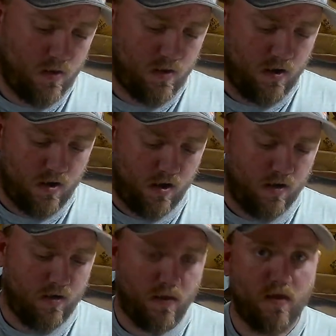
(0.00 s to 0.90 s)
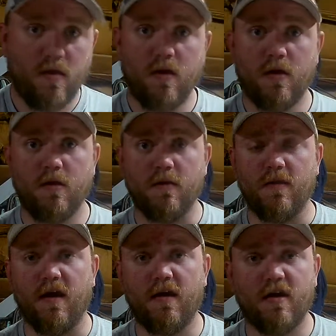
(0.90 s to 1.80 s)
Alright,
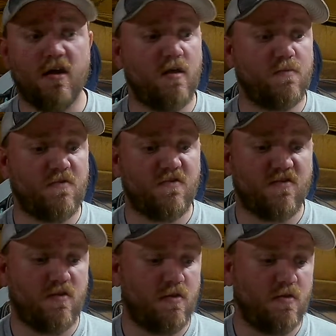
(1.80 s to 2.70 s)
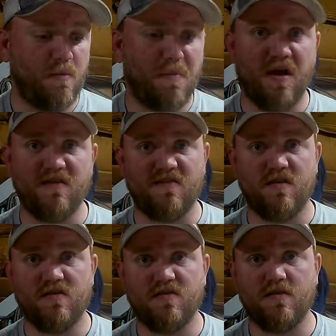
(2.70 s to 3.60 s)
that covers the basics.
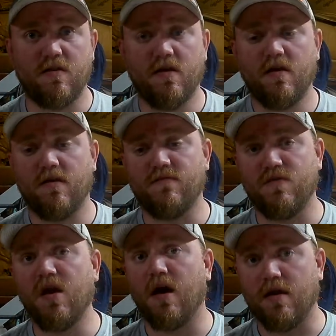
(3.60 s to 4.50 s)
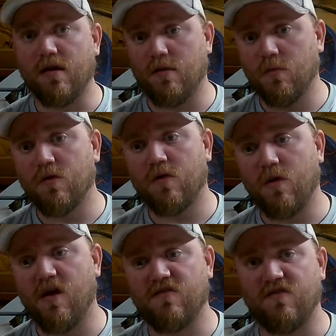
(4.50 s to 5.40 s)
If you got any more
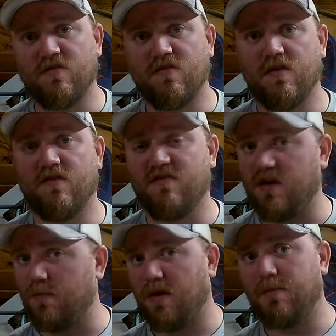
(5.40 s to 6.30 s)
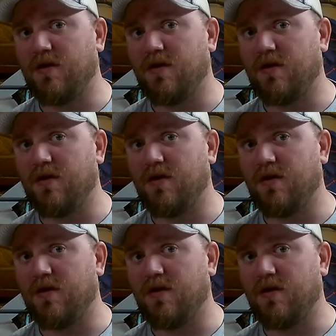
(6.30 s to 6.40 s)
questions, send me a